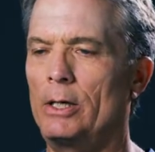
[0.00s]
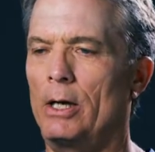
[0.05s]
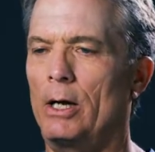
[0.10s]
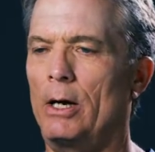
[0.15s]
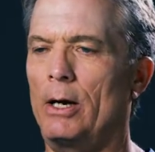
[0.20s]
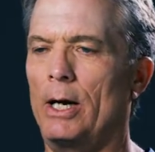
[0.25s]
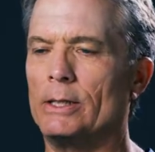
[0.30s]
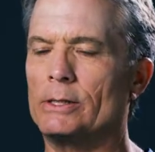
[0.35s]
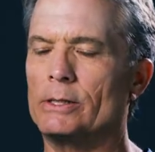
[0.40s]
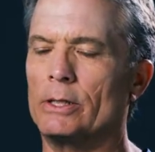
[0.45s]
All
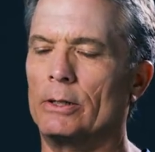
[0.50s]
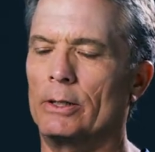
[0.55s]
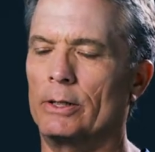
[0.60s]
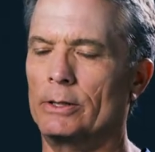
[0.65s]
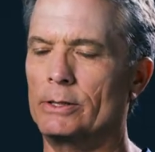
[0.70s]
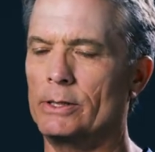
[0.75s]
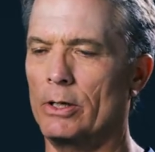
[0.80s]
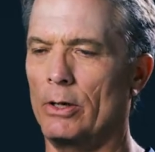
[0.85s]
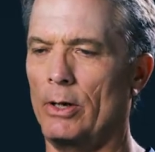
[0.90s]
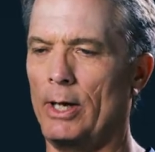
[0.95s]
right, so
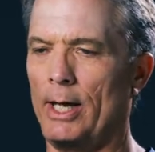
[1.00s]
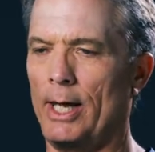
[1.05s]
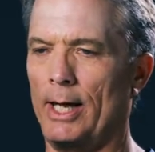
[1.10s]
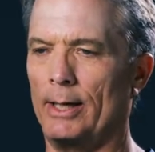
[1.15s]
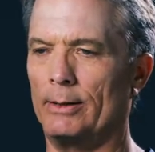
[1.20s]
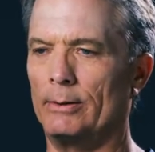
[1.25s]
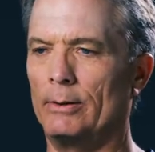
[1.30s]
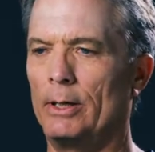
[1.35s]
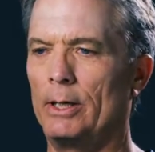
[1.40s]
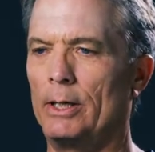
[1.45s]
let's go
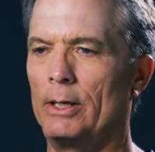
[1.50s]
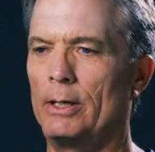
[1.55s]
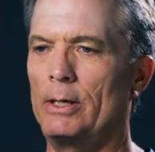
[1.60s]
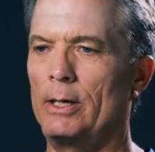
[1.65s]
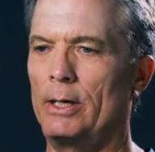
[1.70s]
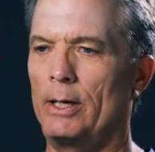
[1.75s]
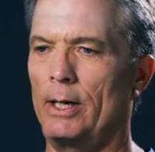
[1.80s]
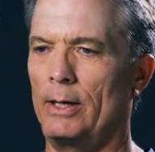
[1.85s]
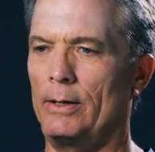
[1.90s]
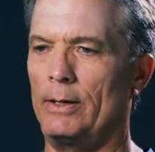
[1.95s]
ahead.
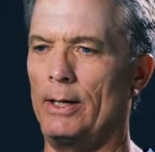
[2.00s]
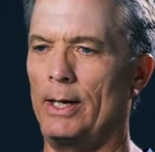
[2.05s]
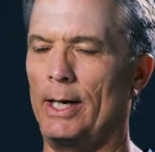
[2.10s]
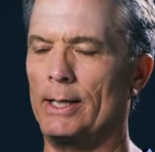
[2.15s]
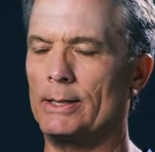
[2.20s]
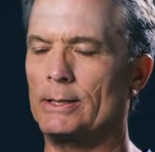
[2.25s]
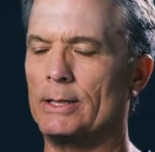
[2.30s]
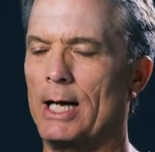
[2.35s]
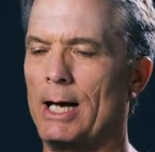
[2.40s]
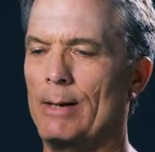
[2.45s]
The
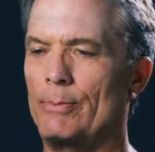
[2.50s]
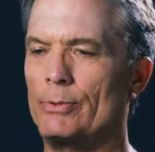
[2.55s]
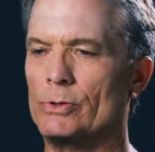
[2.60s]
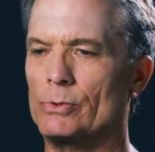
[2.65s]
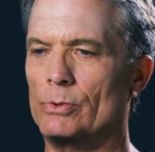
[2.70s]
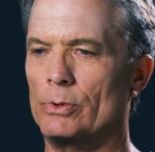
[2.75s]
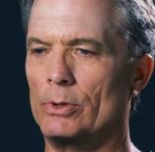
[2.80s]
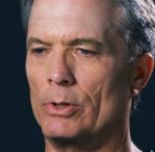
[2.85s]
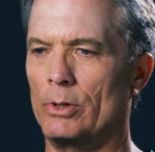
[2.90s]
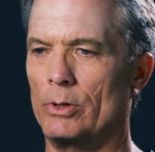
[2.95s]
head top's
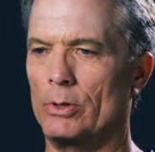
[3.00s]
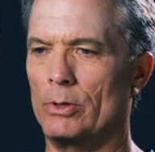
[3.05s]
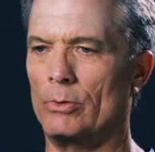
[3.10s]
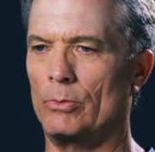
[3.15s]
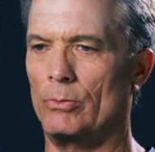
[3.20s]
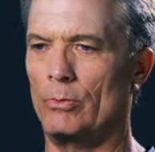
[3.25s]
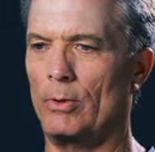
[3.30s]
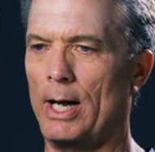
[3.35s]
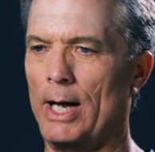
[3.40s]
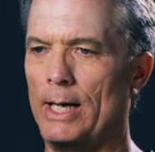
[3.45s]

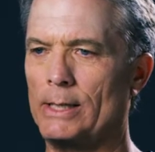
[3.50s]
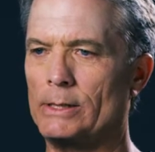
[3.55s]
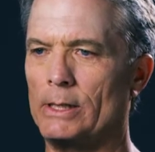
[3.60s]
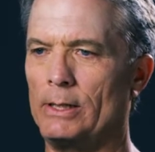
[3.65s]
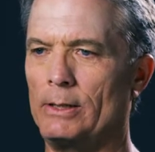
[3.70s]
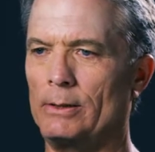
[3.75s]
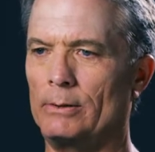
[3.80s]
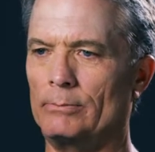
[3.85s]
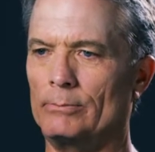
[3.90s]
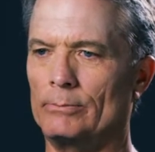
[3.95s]

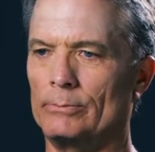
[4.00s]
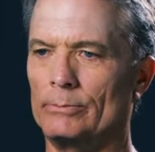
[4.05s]
rising.